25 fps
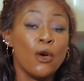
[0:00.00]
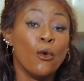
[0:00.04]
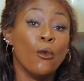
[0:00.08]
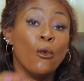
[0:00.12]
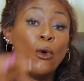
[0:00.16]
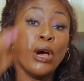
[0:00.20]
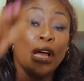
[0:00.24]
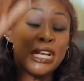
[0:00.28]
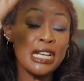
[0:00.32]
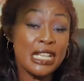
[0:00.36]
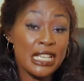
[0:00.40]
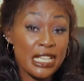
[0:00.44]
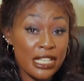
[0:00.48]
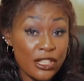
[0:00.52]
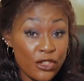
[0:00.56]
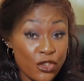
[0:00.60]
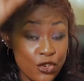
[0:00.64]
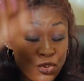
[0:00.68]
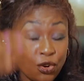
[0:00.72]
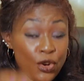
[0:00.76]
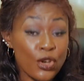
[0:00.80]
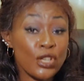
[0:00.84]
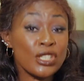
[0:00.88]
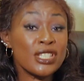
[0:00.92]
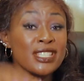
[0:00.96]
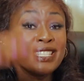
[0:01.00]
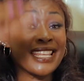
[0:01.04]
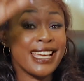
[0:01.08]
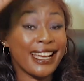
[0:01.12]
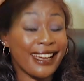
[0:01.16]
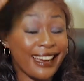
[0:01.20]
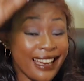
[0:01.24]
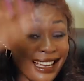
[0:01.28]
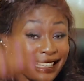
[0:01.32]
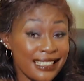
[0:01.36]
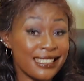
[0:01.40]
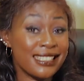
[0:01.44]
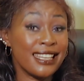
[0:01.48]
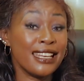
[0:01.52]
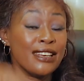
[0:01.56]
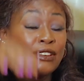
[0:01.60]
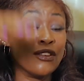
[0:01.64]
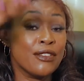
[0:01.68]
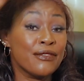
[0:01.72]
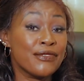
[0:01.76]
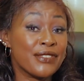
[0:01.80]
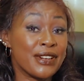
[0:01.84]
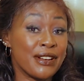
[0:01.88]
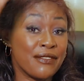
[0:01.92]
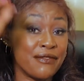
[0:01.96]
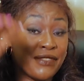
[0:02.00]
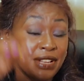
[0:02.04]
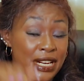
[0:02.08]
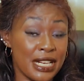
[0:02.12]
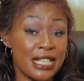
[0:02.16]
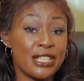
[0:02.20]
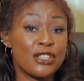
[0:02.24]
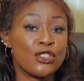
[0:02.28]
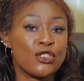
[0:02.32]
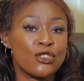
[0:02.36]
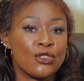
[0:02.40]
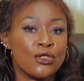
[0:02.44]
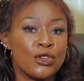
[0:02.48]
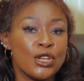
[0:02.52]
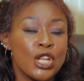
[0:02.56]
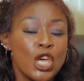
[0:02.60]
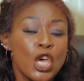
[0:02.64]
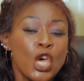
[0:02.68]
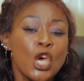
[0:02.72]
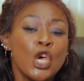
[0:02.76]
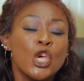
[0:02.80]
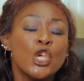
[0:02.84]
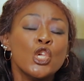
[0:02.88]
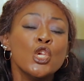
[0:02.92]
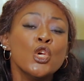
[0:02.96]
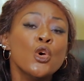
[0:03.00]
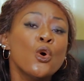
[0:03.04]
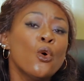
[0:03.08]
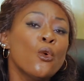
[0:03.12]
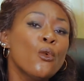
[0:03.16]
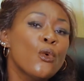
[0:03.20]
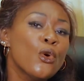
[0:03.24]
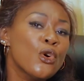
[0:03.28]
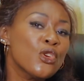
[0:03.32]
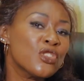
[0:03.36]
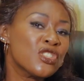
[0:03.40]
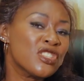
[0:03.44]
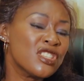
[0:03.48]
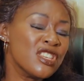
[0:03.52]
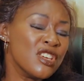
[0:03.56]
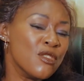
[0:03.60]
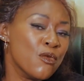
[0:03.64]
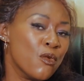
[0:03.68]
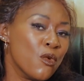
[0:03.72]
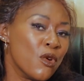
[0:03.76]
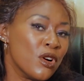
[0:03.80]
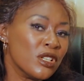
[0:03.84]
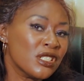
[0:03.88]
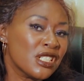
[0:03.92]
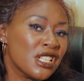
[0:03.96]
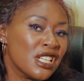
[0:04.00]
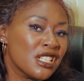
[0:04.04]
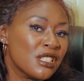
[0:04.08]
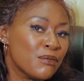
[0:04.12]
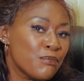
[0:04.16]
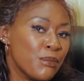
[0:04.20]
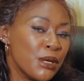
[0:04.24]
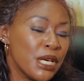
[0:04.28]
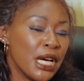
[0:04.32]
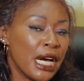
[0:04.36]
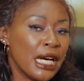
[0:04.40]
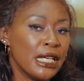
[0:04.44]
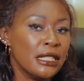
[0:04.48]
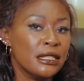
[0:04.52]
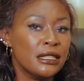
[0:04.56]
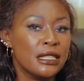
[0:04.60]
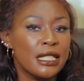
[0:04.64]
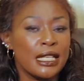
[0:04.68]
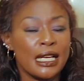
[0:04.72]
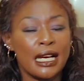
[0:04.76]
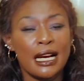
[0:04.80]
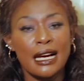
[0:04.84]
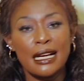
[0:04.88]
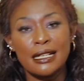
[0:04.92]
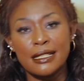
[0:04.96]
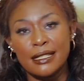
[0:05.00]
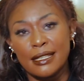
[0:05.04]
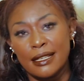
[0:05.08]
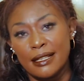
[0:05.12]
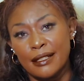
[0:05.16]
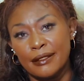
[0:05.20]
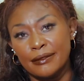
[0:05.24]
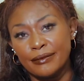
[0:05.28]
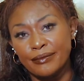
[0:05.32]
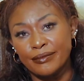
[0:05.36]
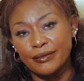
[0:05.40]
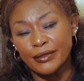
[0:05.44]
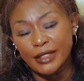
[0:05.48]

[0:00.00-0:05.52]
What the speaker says: When he draws the curtain of revelation, you will see what is behind the curtain.